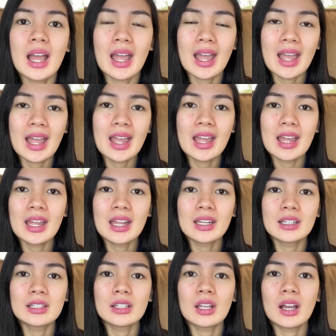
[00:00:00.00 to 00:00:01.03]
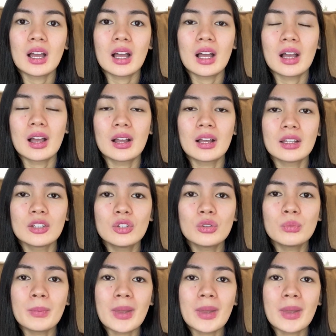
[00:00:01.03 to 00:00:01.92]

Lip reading: And yung